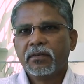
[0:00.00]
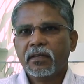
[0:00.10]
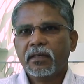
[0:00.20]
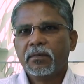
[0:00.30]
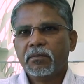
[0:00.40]

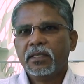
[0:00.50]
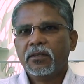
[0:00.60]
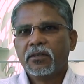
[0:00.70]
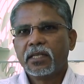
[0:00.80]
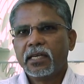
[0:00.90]

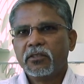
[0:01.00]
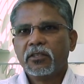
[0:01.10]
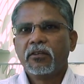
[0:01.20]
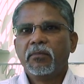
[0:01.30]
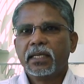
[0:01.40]

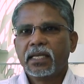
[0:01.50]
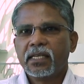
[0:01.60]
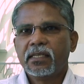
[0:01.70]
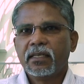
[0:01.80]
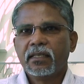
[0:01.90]
cytogenomic
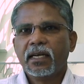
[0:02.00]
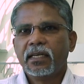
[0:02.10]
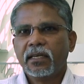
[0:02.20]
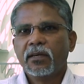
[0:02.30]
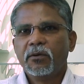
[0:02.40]
testing that
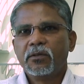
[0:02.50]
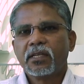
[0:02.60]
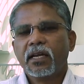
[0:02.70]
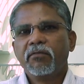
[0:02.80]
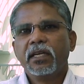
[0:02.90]
includes
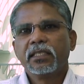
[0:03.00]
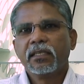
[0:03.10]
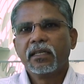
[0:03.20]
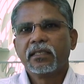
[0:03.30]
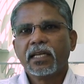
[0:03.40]

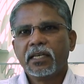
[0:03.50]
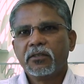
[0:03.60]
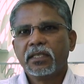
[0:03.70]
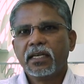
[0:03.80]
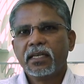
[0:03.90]
conventional
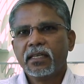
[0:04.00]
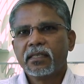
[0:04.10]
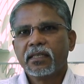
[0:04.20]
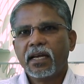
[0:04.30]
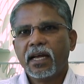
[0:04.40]

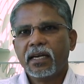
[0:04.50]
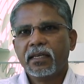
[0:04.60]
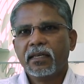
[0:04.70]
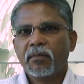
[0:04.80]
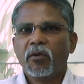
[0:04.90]
cytogenetics and
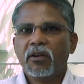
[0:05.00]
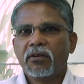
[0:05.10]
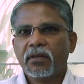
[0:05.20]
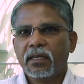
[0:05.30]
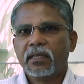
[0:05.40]

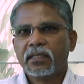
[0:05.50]
molecular